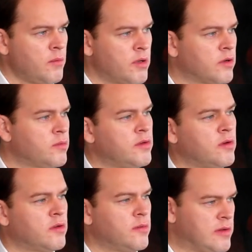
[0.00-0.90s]
because we
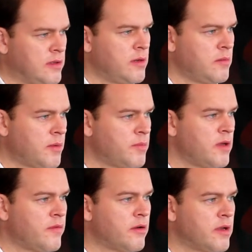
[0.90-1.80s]
thought Switzerland might be
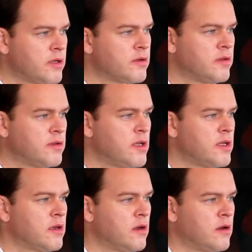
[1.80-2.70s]
a very
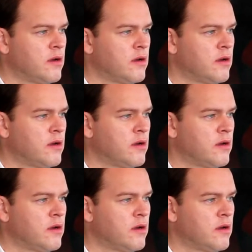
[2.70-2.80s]
interesting